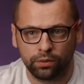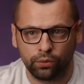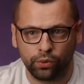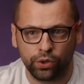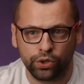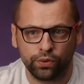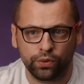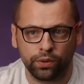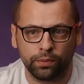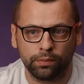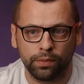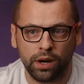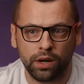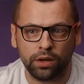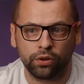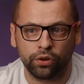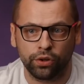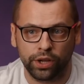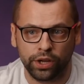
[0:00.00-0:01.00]
which will
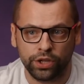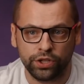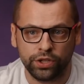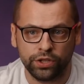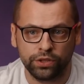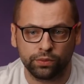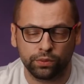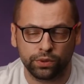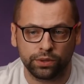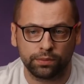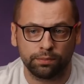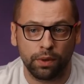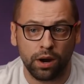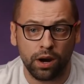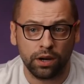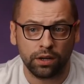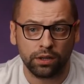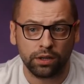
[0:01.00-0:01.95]
mark connections with mark